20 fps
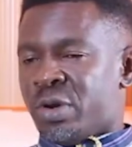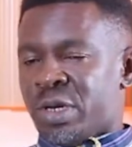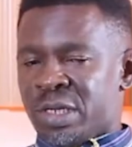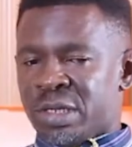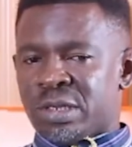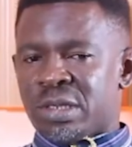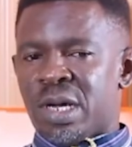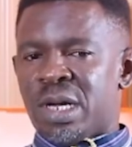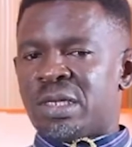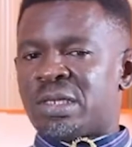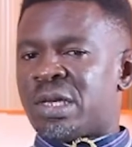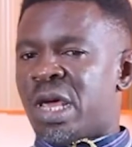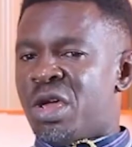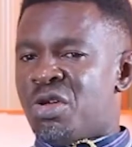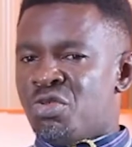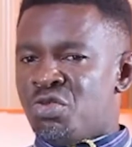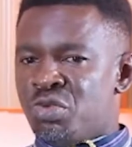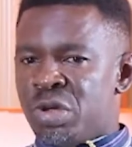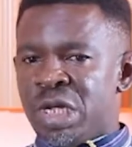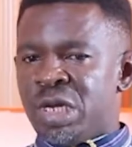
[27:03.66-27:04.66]
For instance,
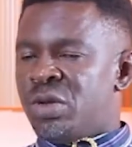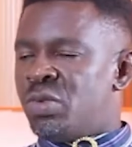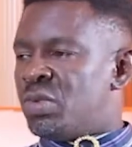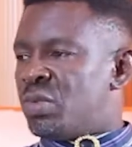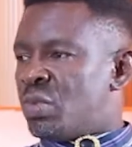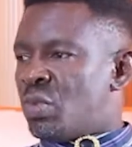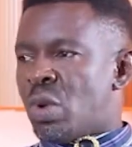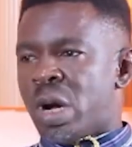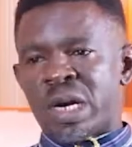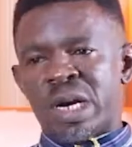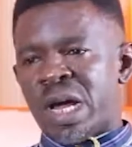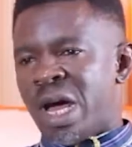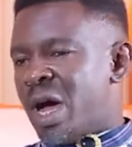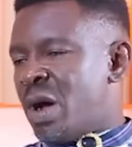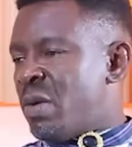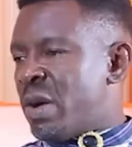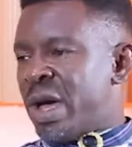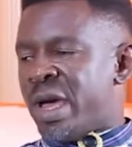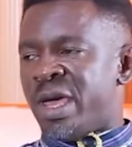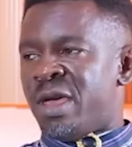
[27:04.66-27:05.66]
I read 1
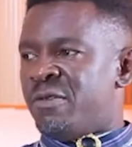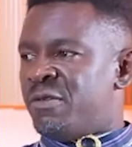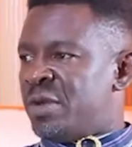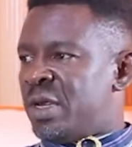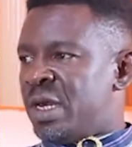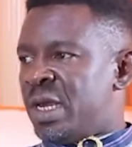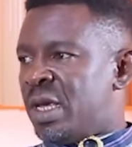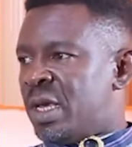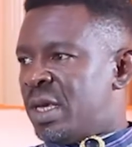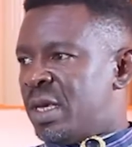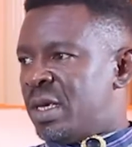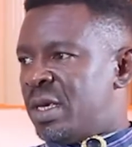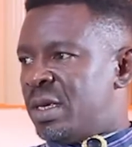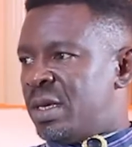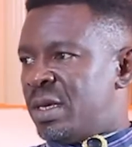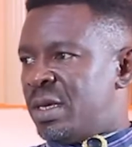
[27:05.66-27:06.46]
hour every day.